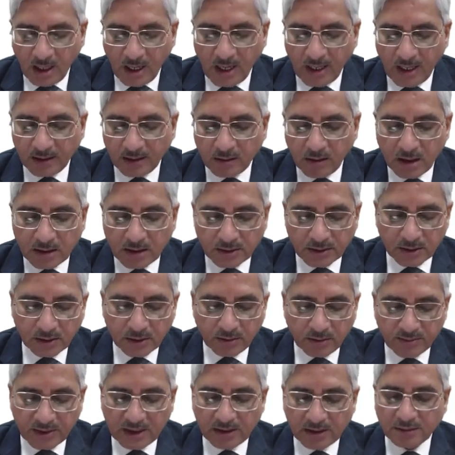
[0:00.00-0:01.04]
And
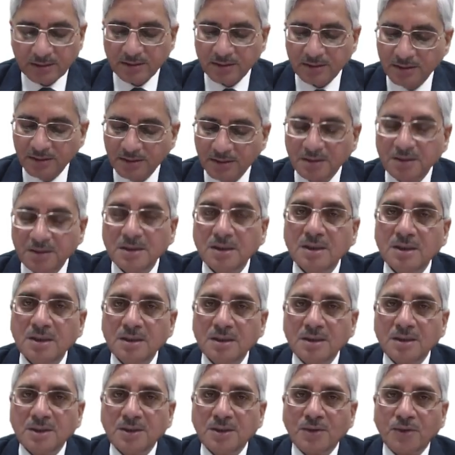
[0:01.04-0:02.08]
non-zero means
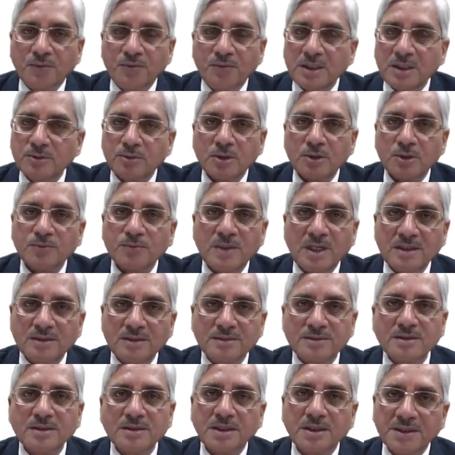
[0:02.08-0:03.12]
we don't
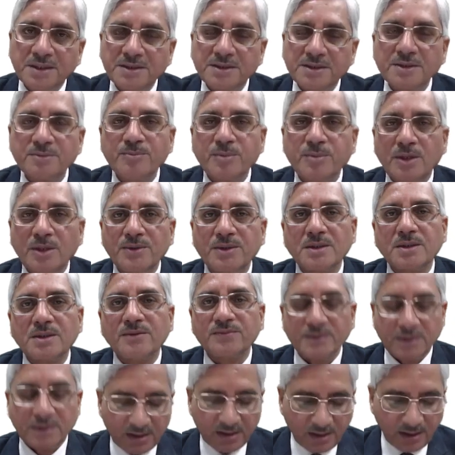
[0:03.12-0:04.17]
want negative power
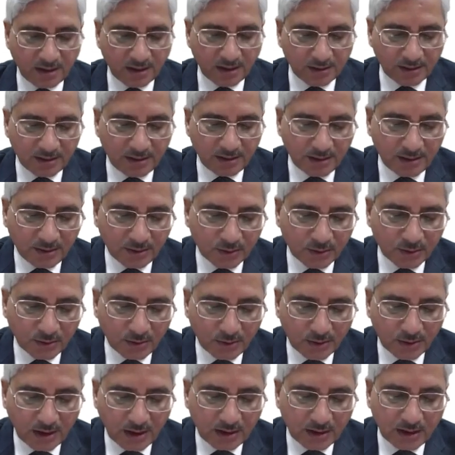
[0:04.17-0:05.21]
of the reactor,
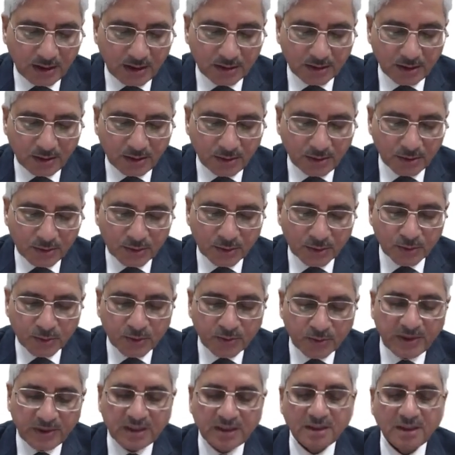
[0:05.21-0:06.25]
so eta 0
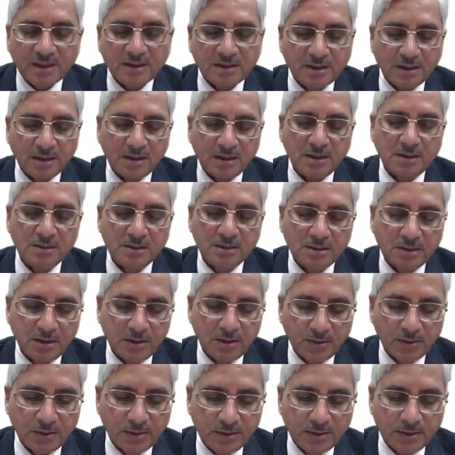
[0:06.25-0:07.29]
should be greater than
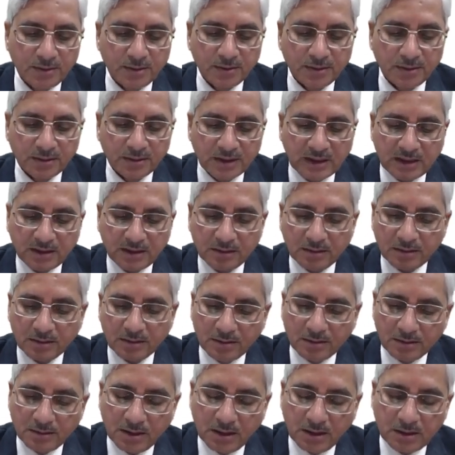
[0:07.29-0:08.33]
0, then
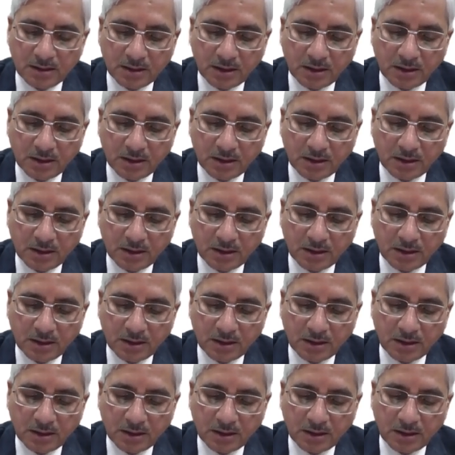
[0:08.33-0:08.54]
this